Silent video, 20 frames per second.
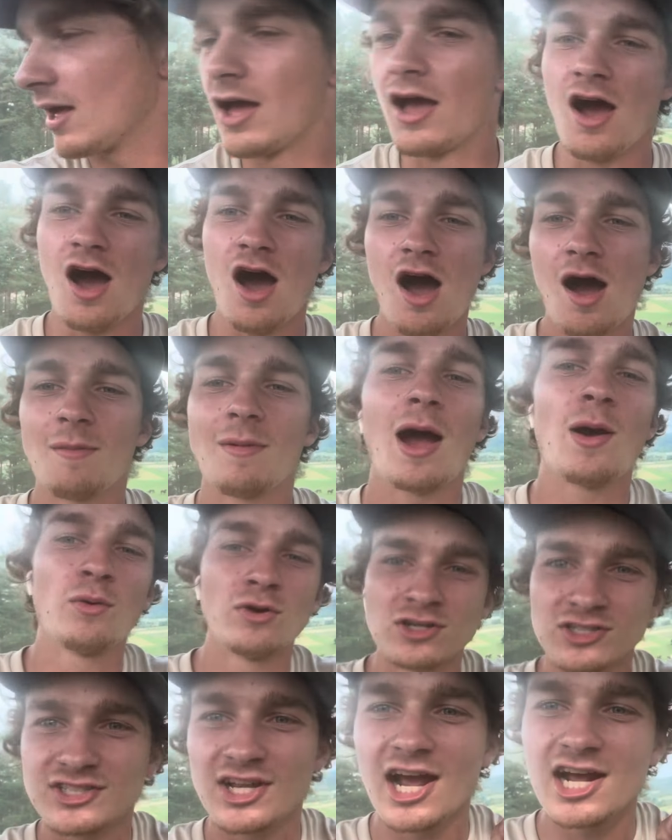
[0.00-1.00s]
I will
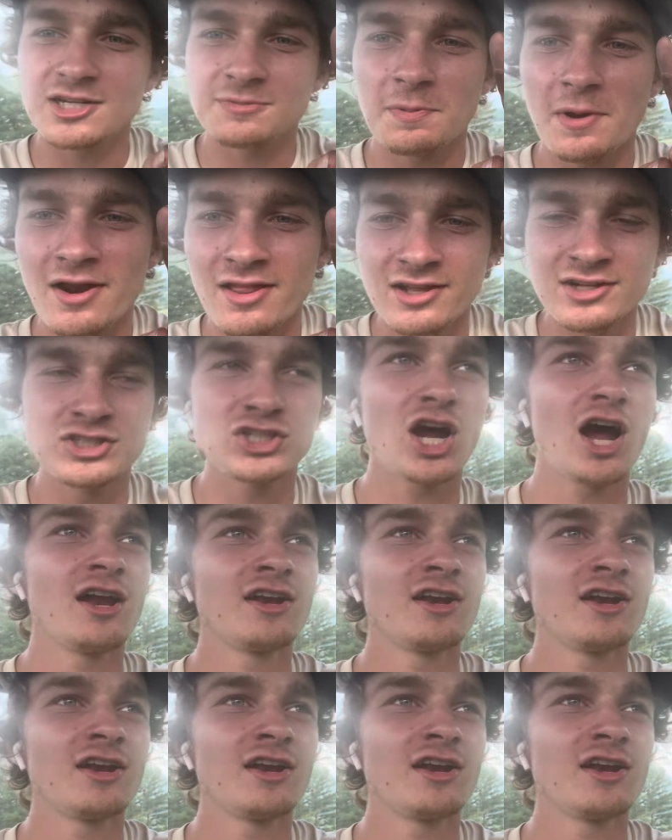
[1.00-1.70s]
say it's better than John